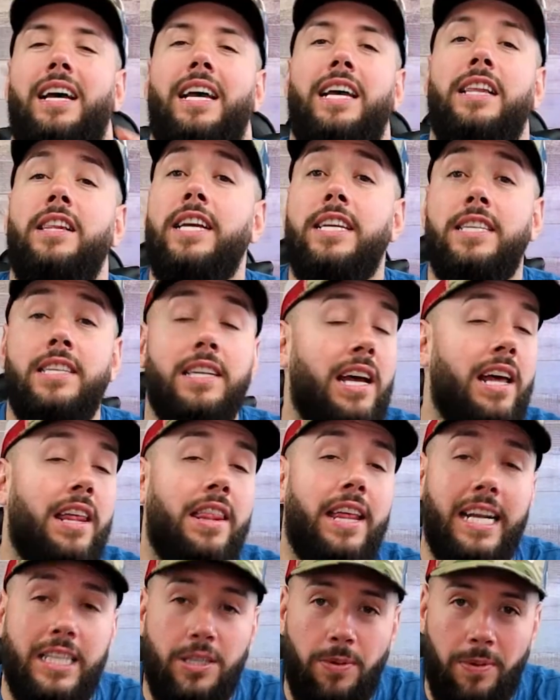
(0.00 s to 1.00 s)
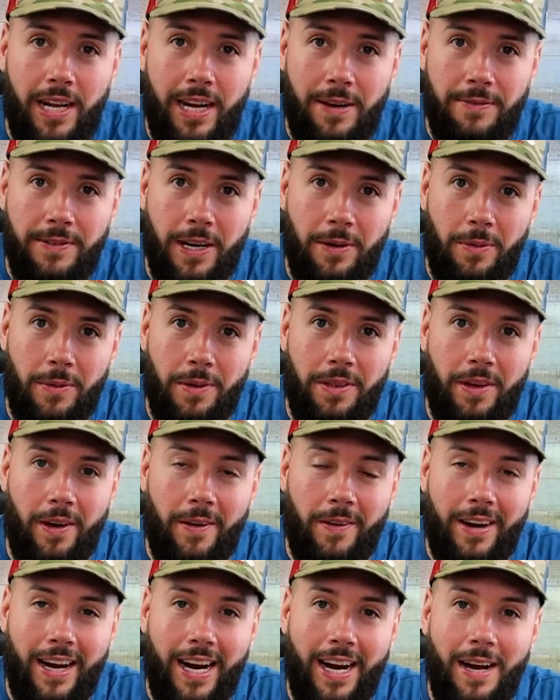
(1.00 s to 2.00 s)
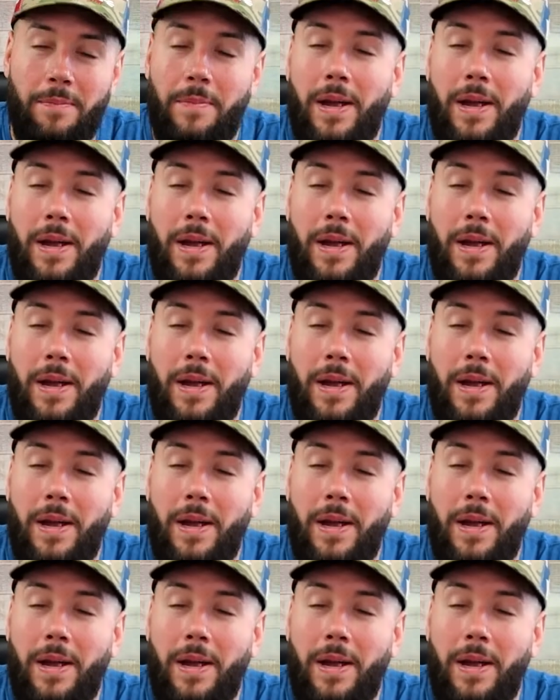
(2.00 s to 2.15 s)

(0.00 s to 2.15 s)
At least that's what I've dealt with, okay?